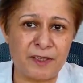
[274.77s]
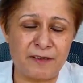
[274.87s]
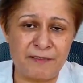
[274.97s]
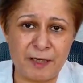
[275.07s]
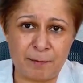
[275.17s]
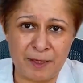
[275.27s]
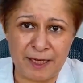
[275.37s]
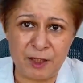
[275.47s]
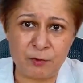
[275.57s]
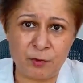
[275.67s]
We
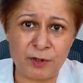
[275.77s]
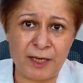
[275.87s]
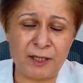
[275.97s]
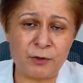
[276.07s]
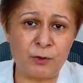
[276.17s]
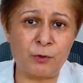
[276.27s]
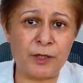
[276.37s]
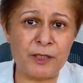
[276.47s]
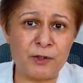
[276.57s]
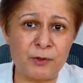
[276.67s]
applied for that to
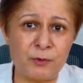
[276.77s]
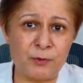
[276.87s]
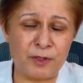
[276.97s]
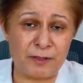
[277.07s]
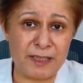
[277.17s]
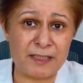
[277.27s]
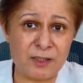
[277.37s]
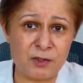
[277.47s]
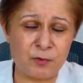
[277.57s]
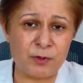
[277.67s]
look into the
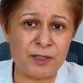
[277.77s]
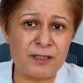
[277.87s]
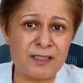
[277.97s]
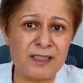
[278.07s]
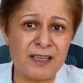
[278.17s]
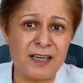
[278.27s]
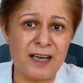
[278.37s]
reasons for this,